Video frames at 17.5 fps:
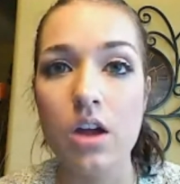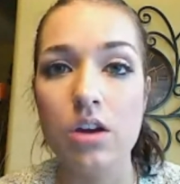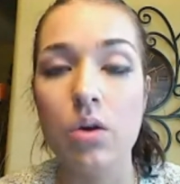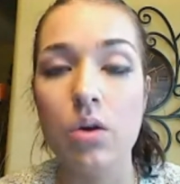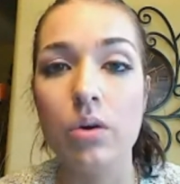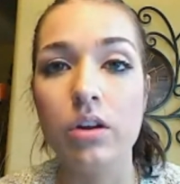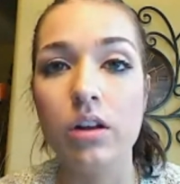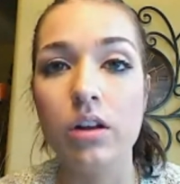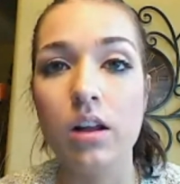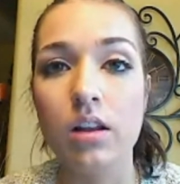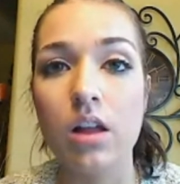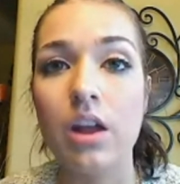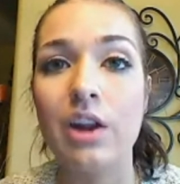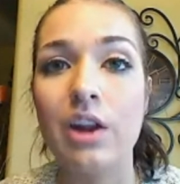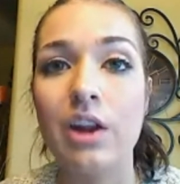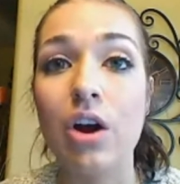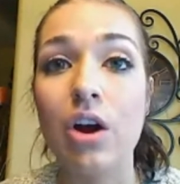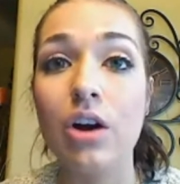a lot
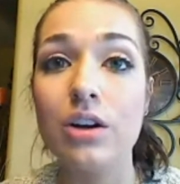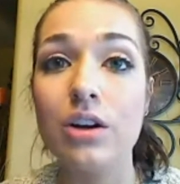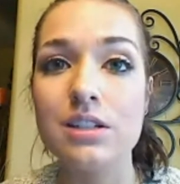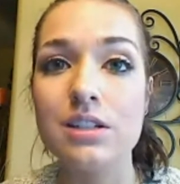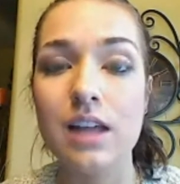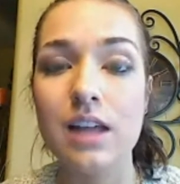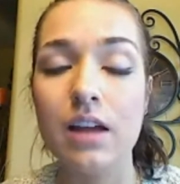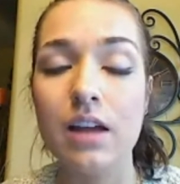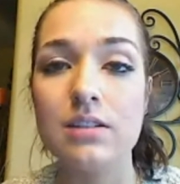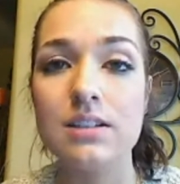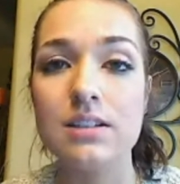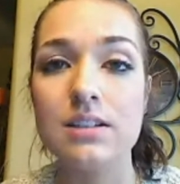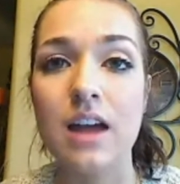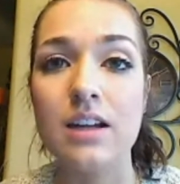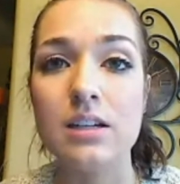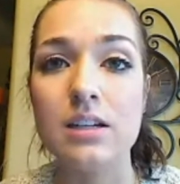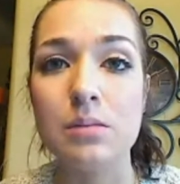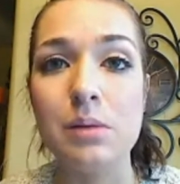of yard sale
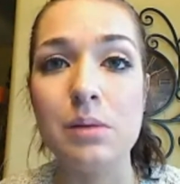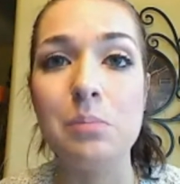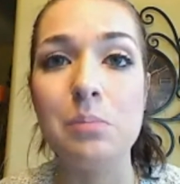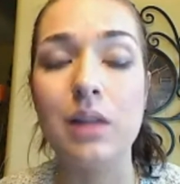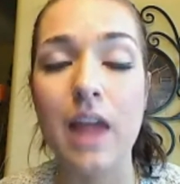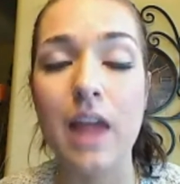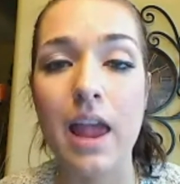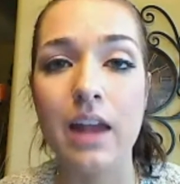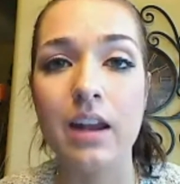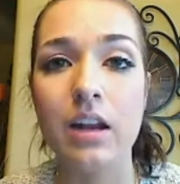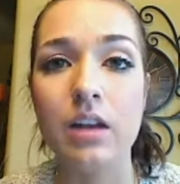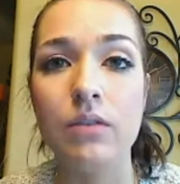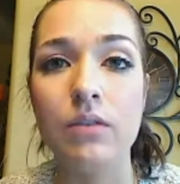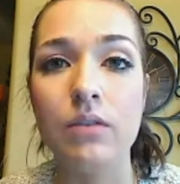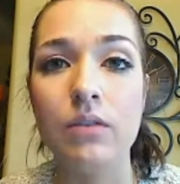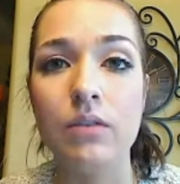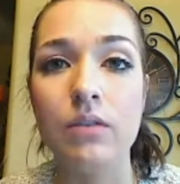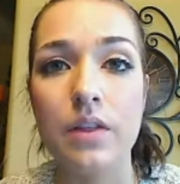signs being planted in
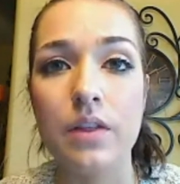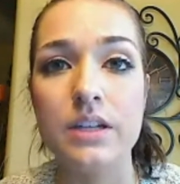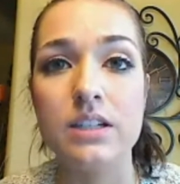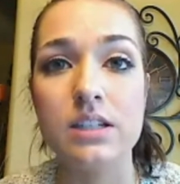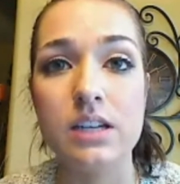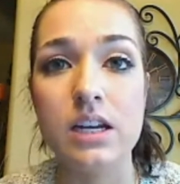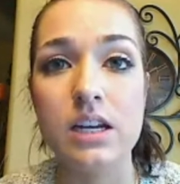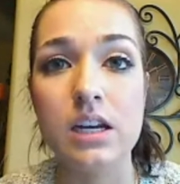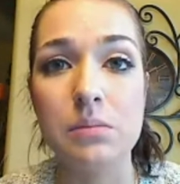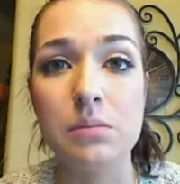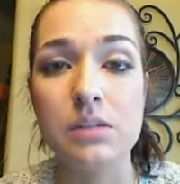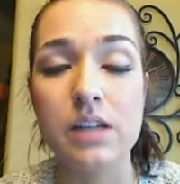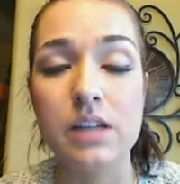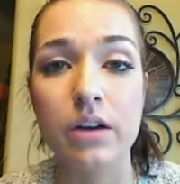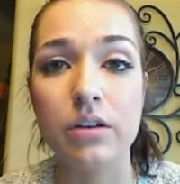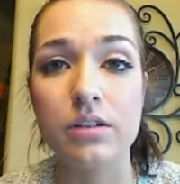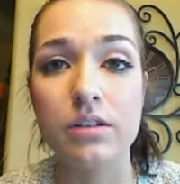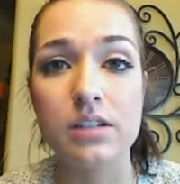front of these teams
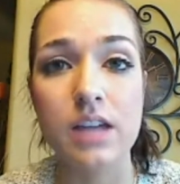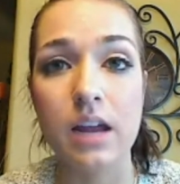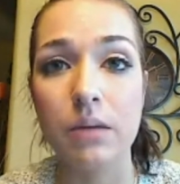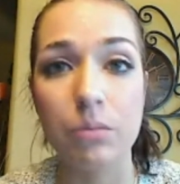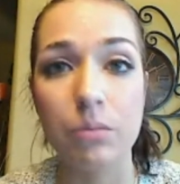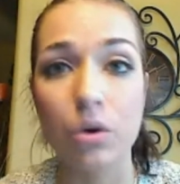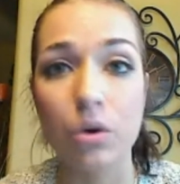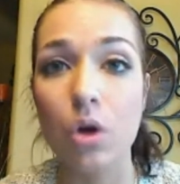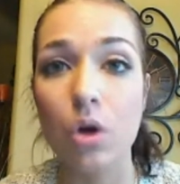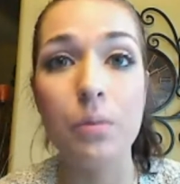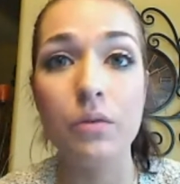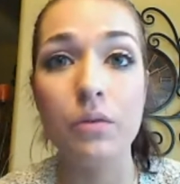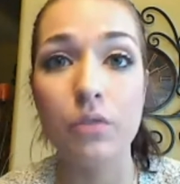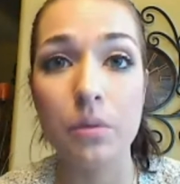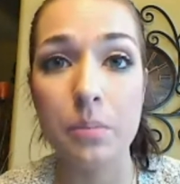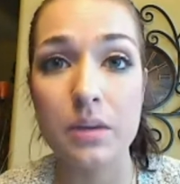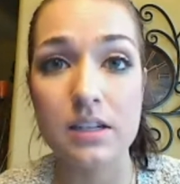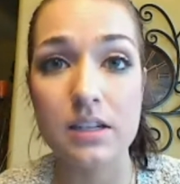that are saying we're open
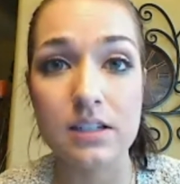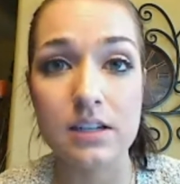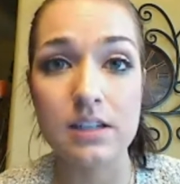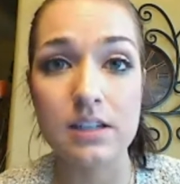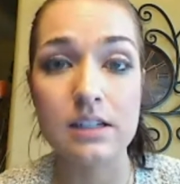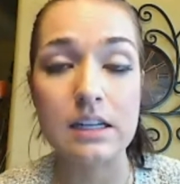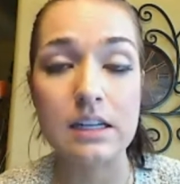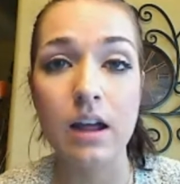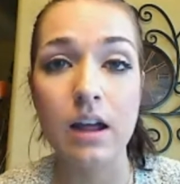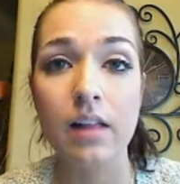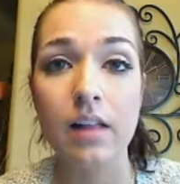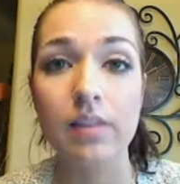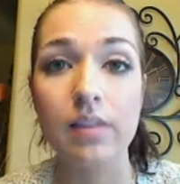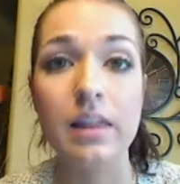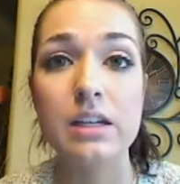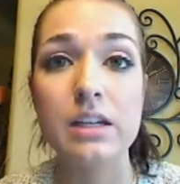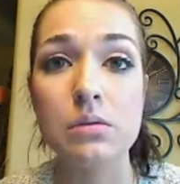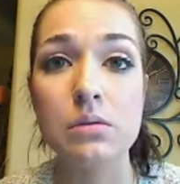for business,
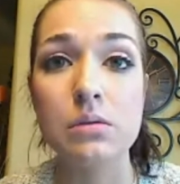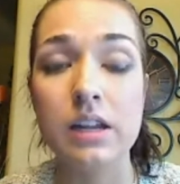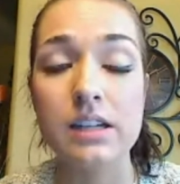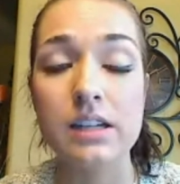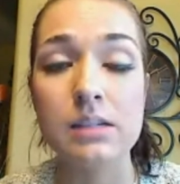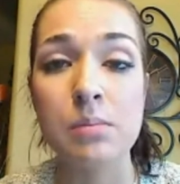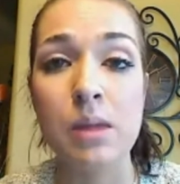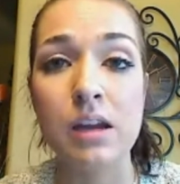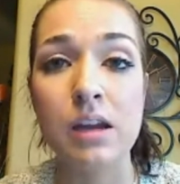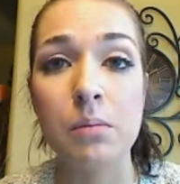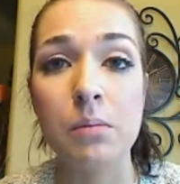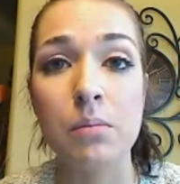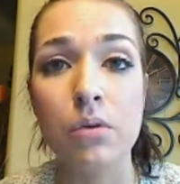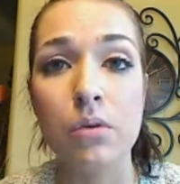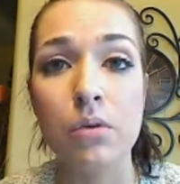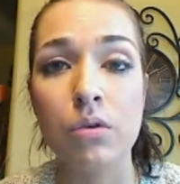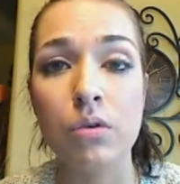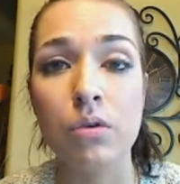let's make a
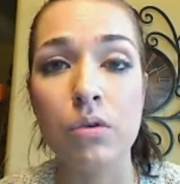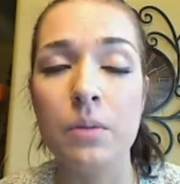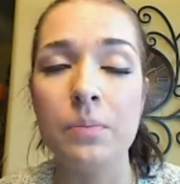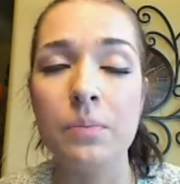move.